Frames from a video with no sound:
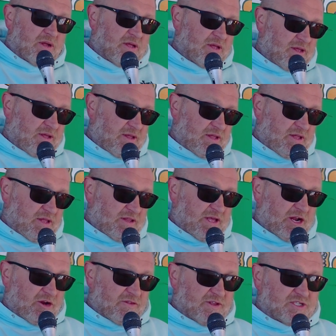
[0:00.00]
out
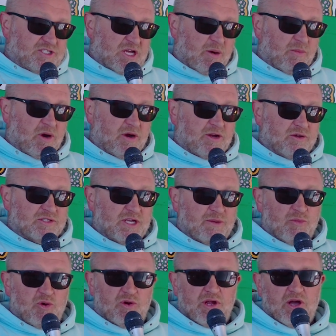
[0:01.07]
later this summer. You'll
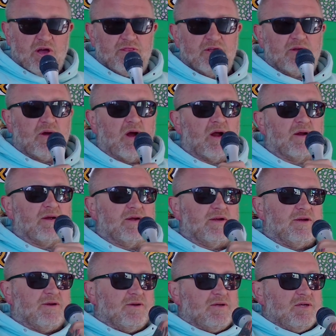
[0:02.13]
see Moody on the car.
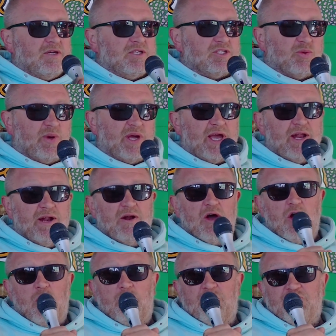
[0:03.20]
So we get
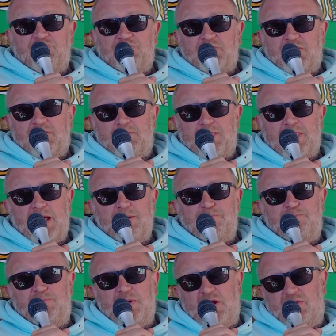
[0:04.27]
it home.
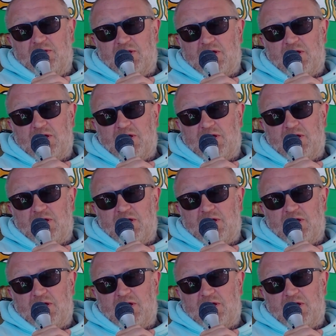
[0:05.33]
It